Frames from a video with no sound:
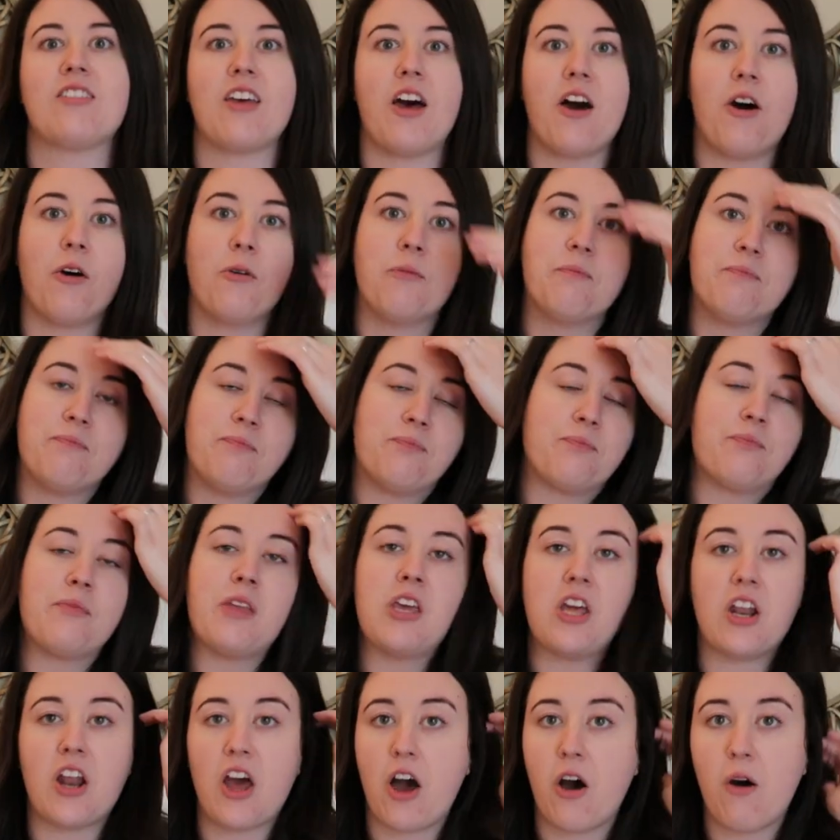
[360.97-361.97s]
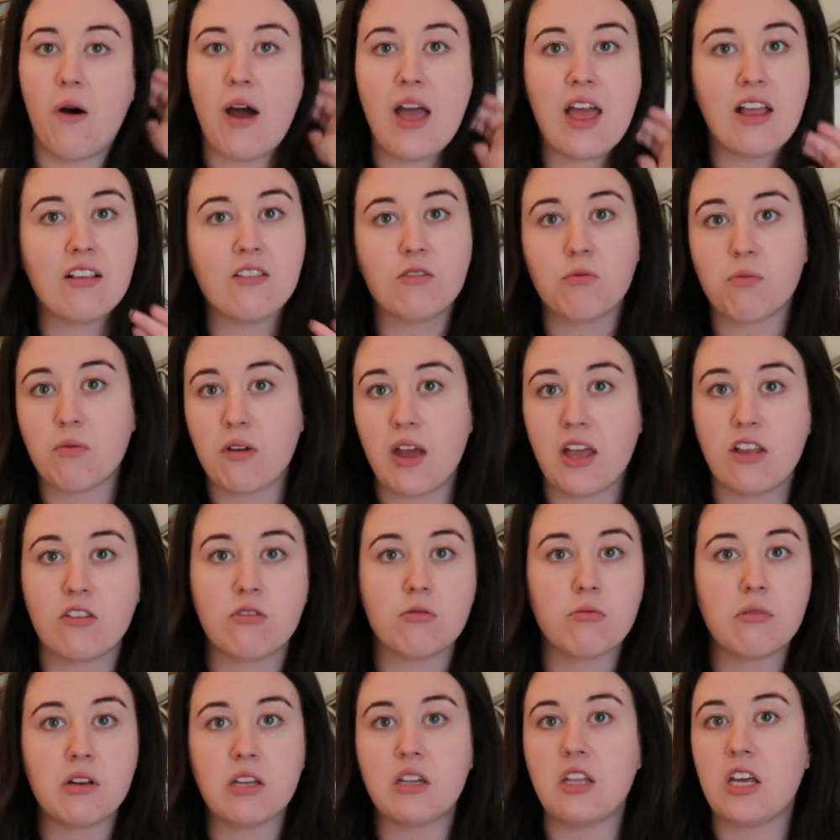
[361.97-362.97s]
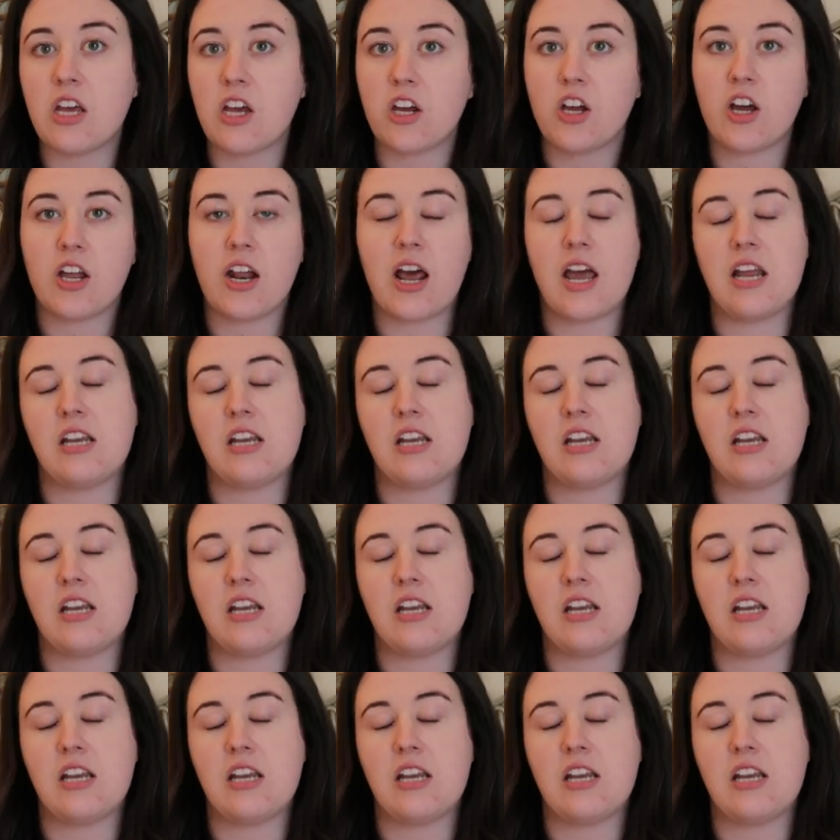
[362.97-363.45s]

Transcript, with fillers: So you know, it's it's really a good